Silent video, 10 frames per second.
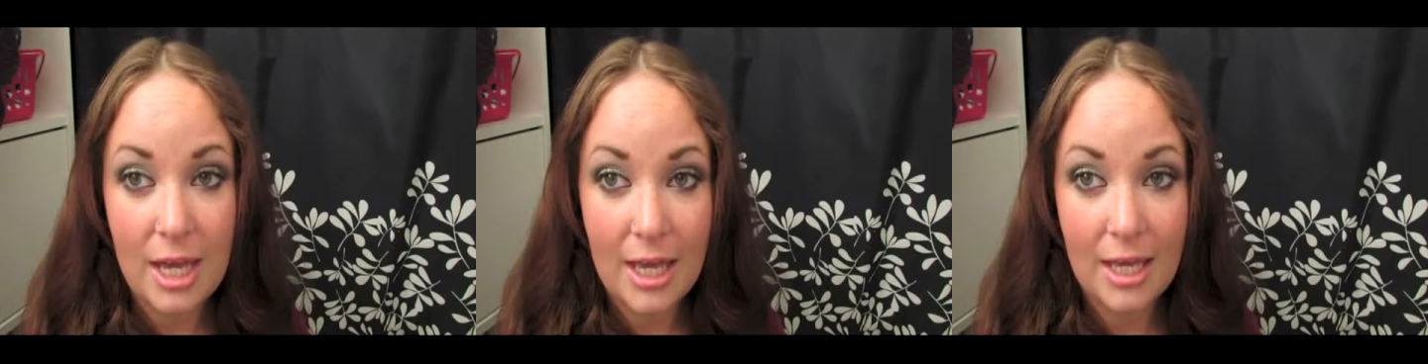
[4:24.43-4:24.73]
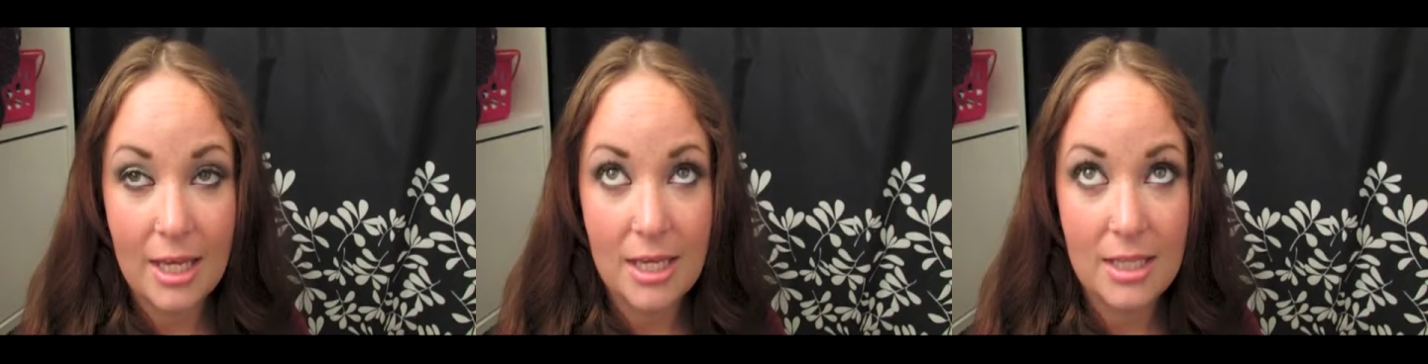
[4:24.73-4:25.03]

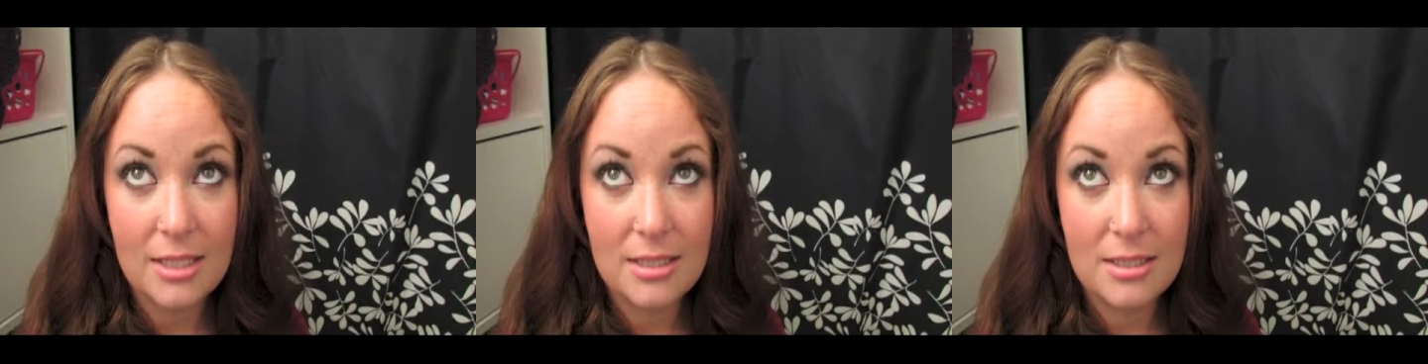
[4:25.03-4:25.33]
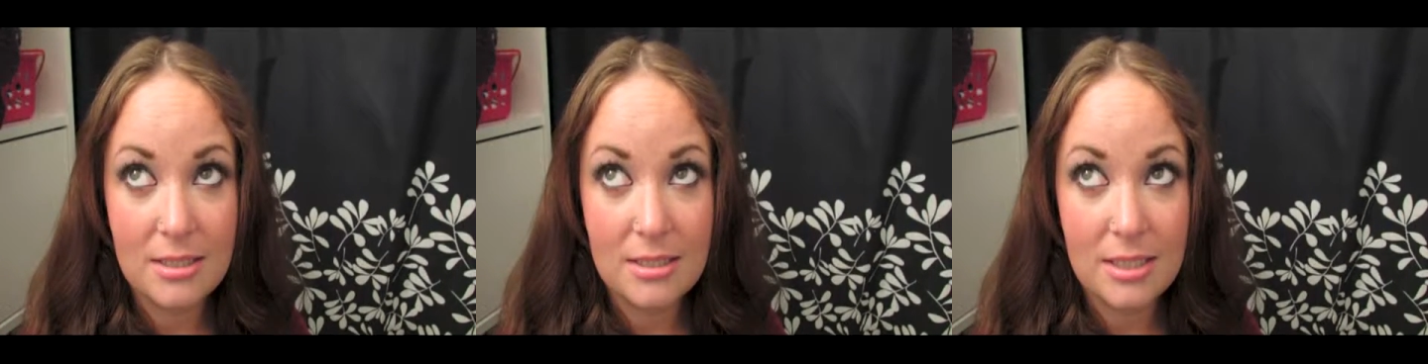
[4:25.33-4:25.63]

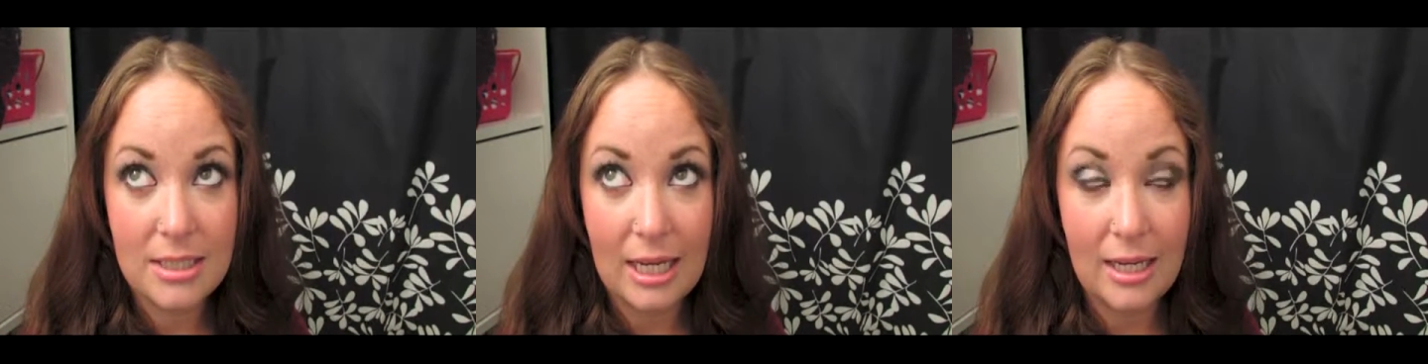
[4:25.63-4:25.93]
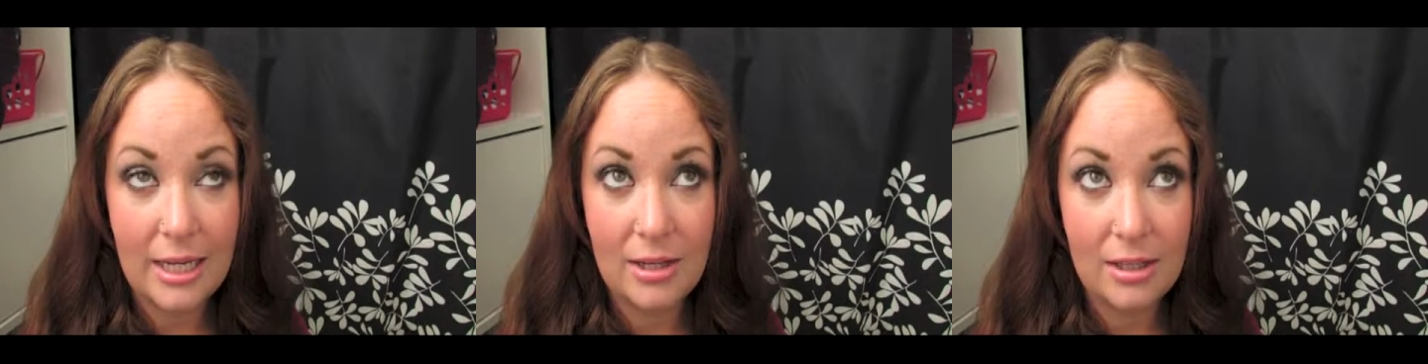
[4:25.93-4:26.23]
And yeah,
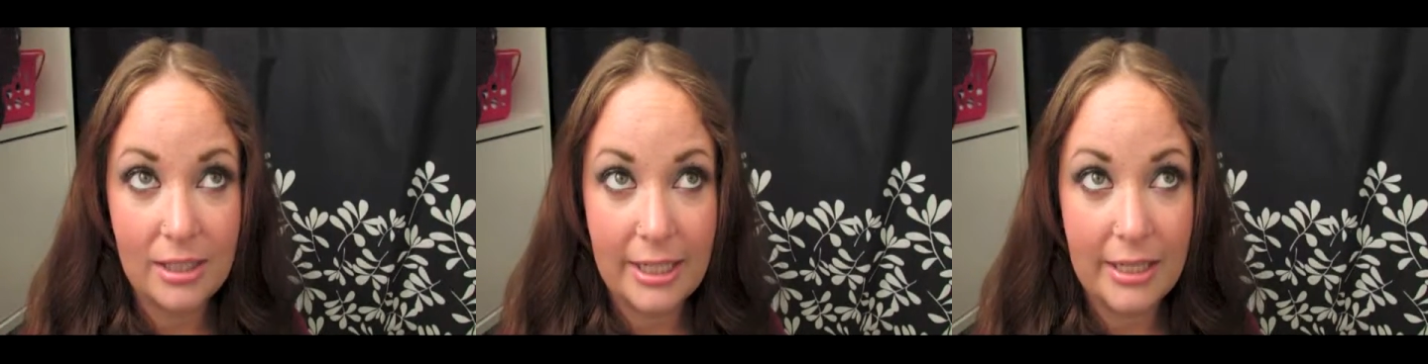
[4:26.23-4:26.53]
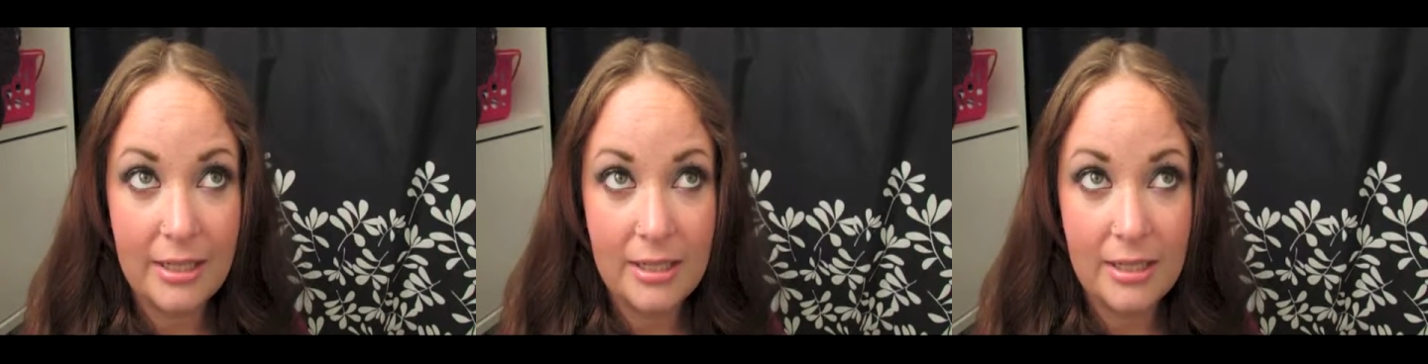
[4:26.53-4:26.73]
I got like